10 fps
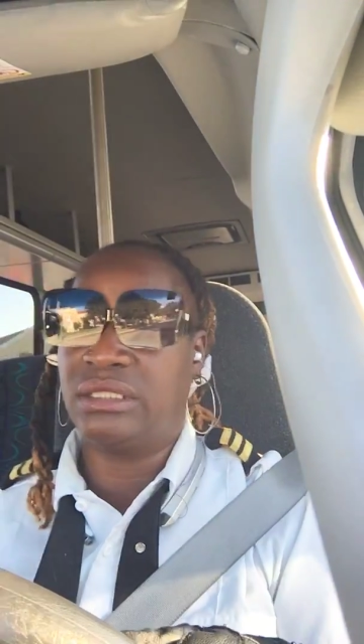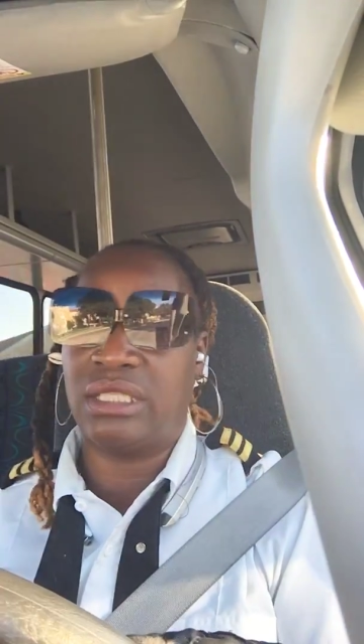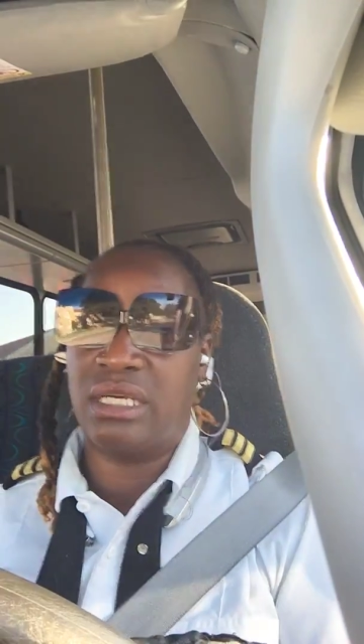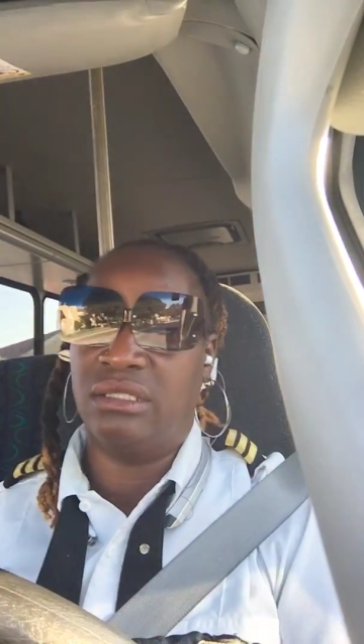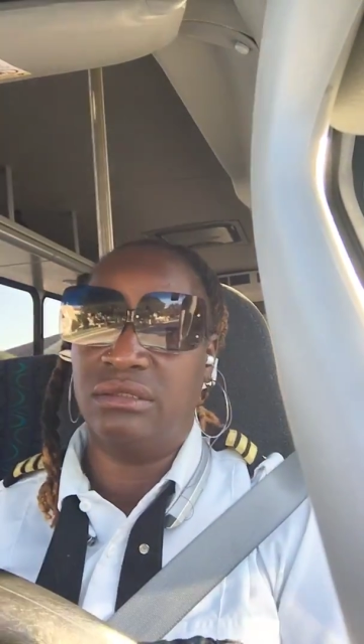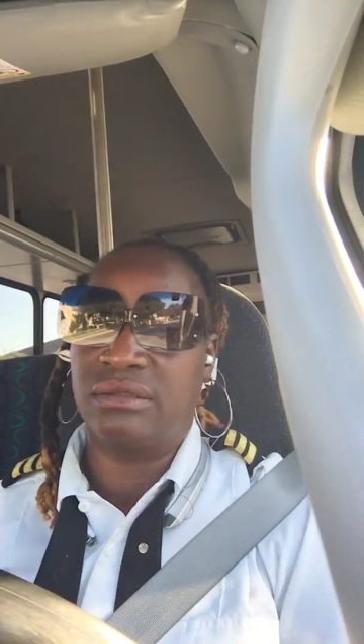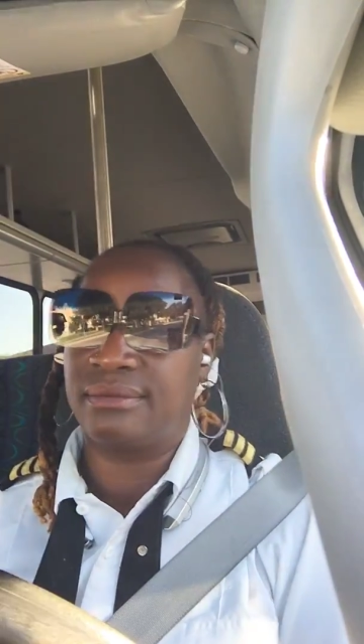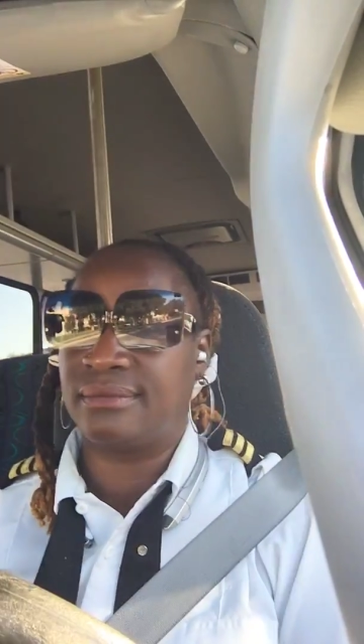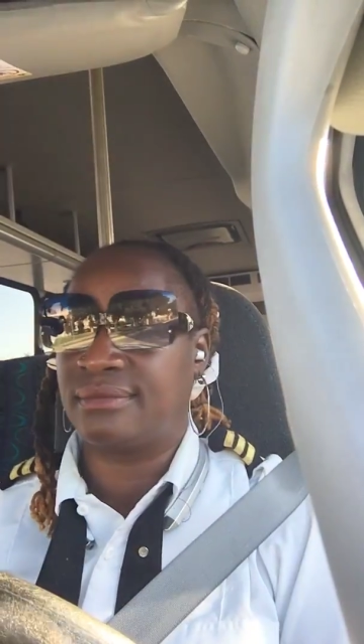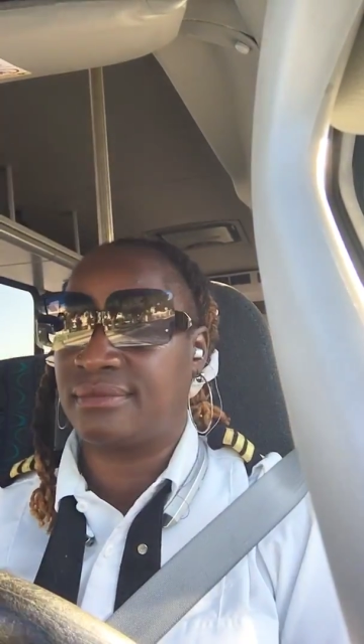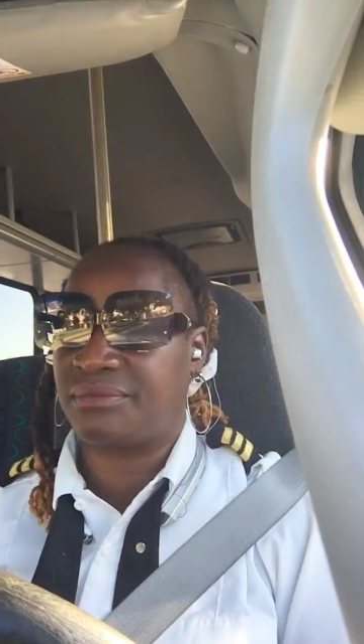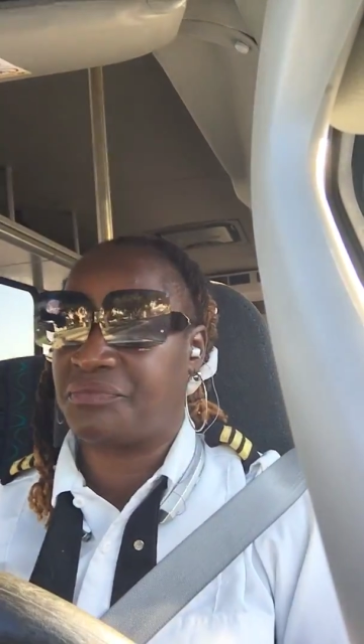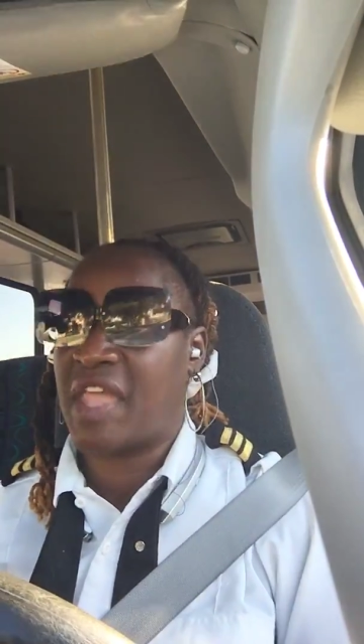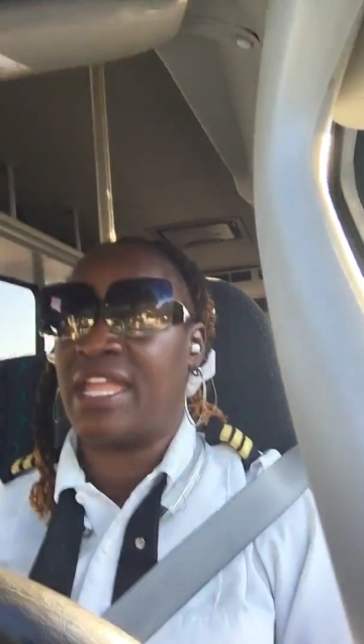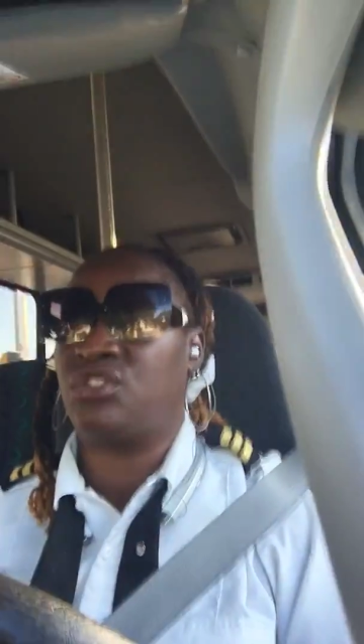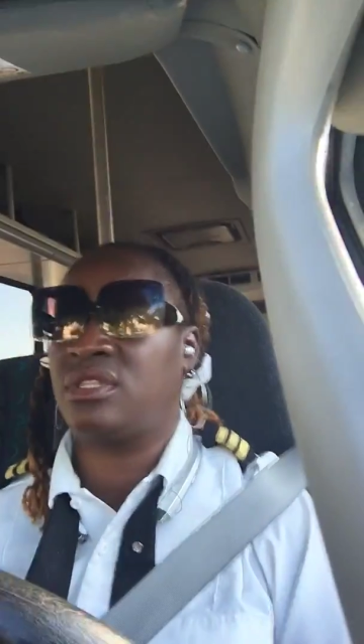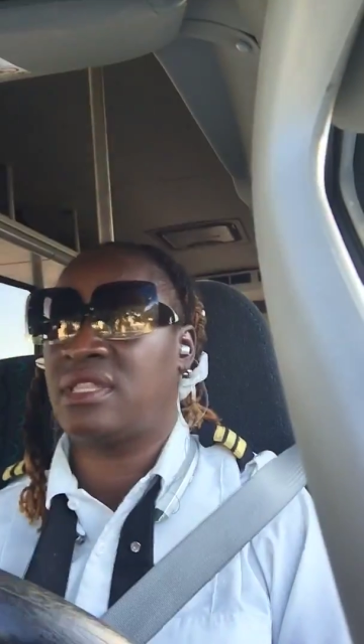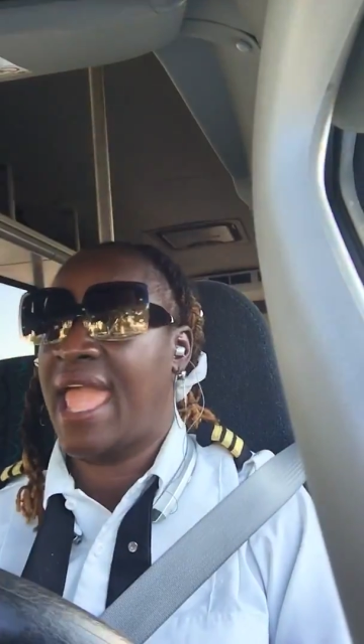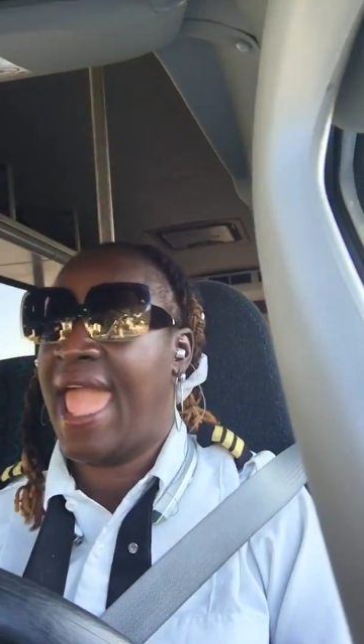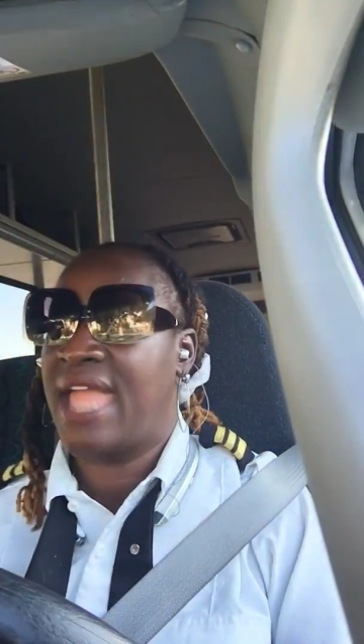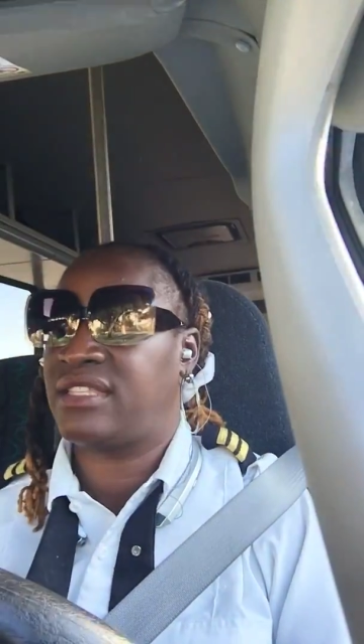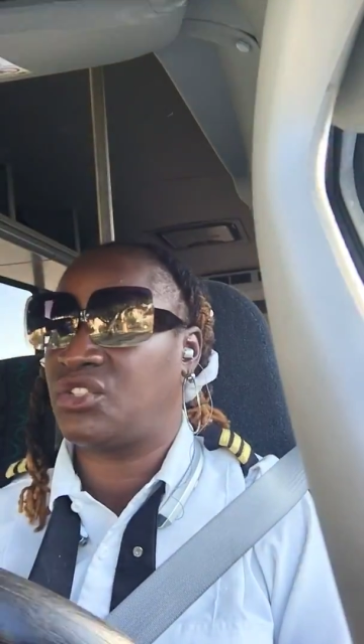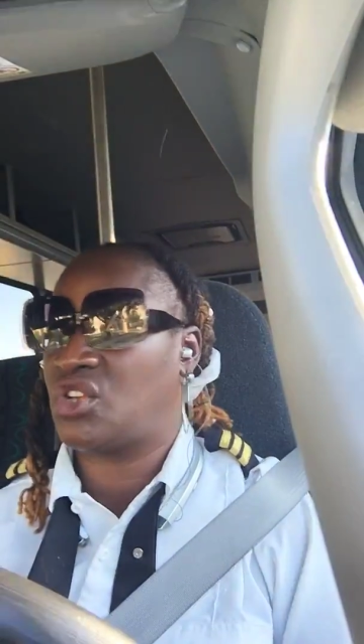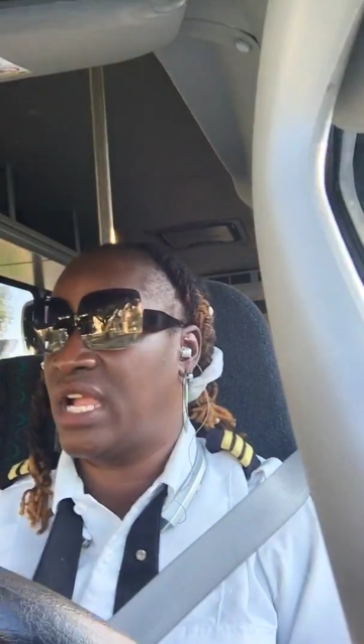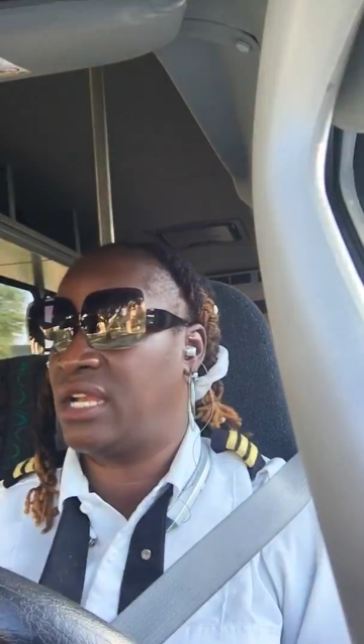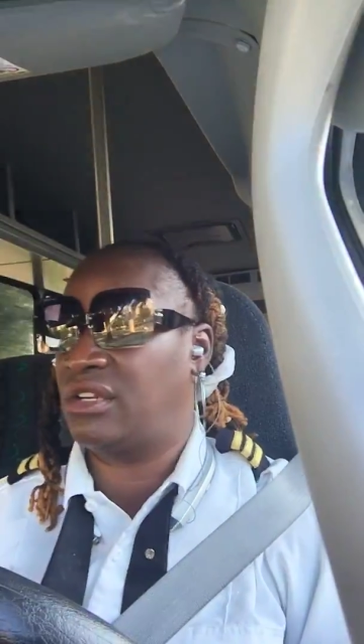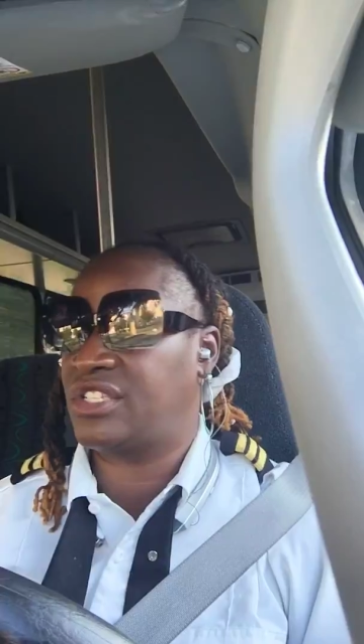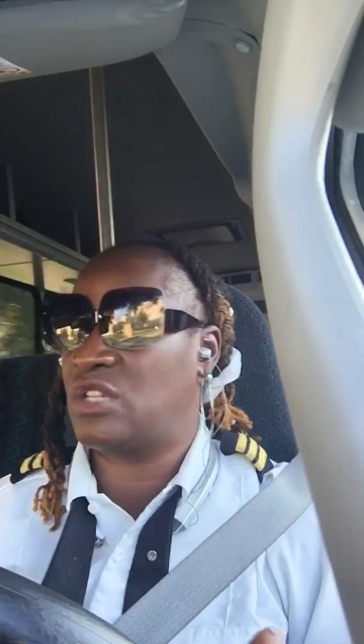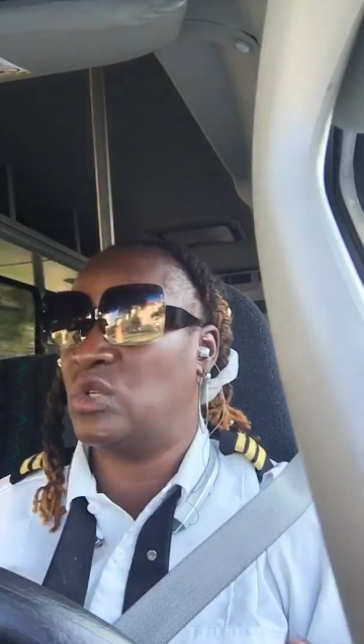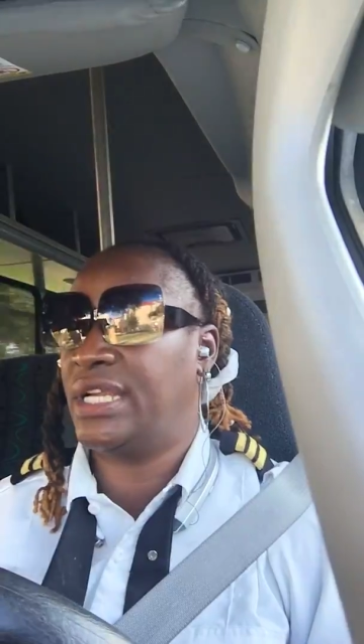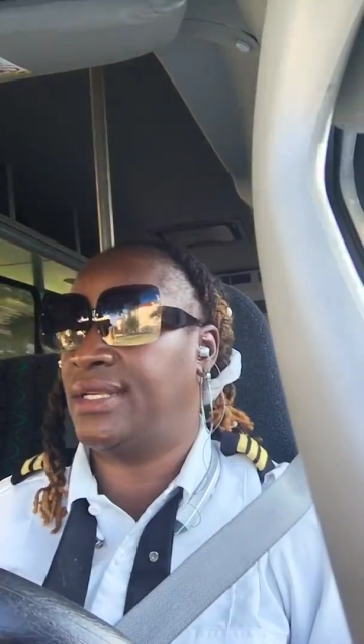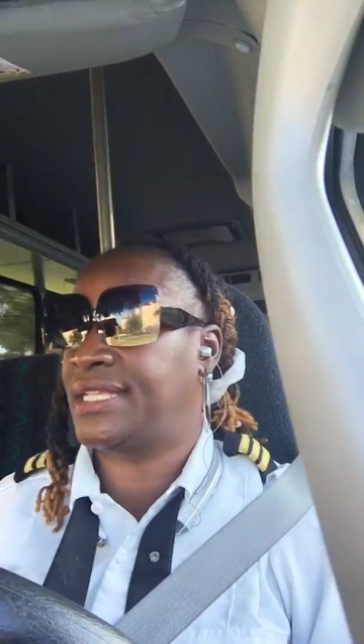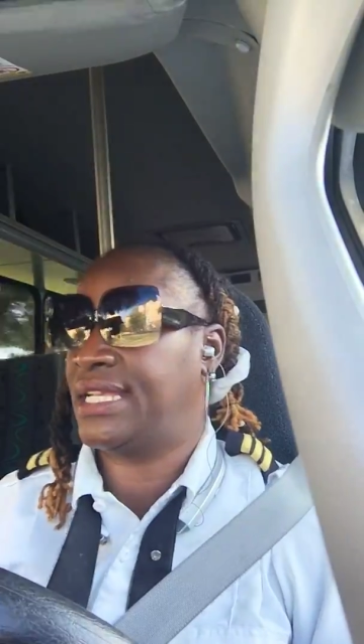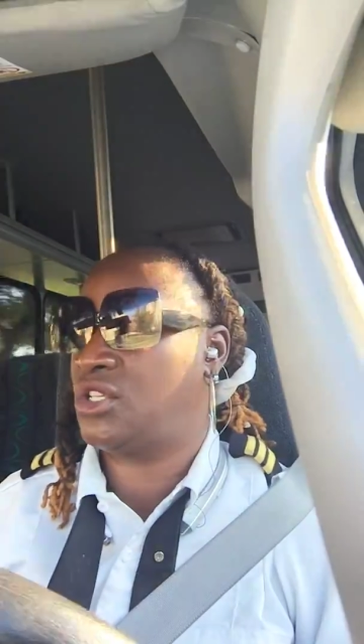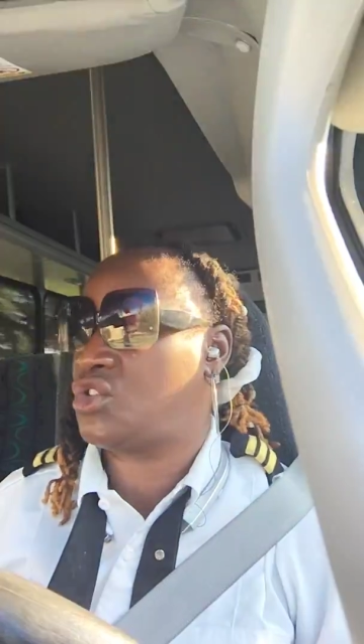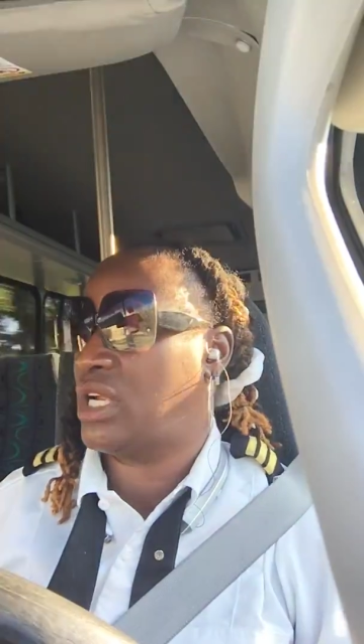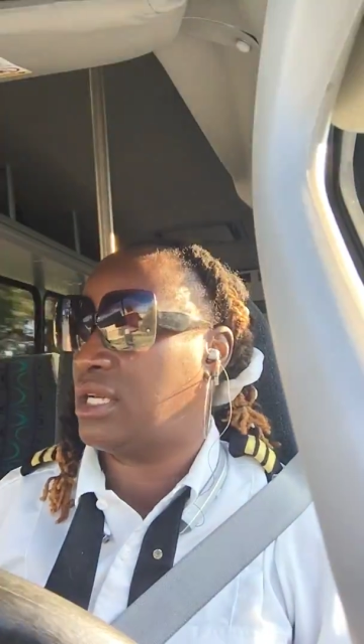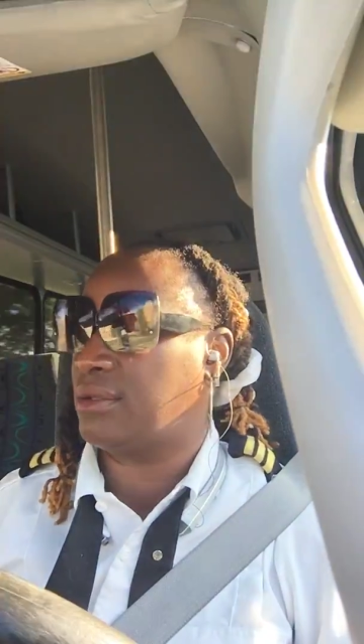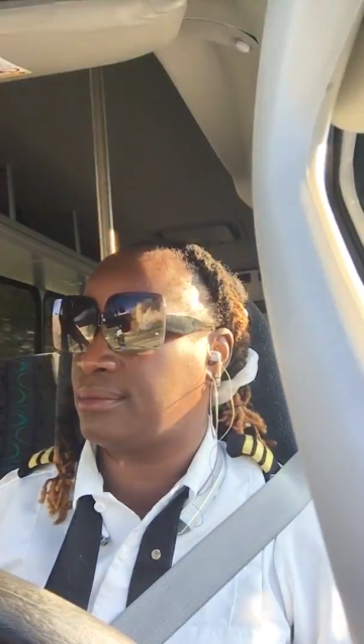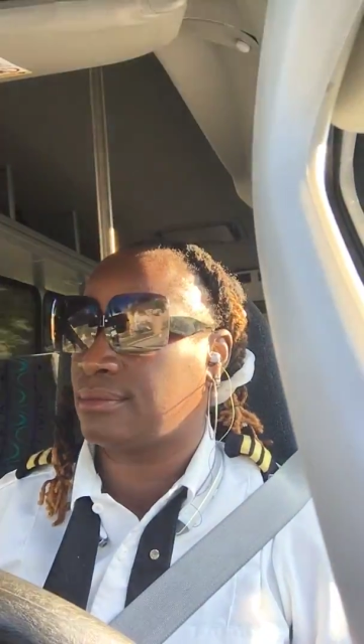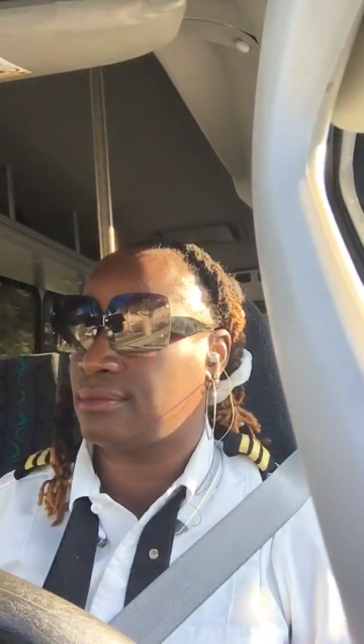So they had to train her. Someone else had to train her.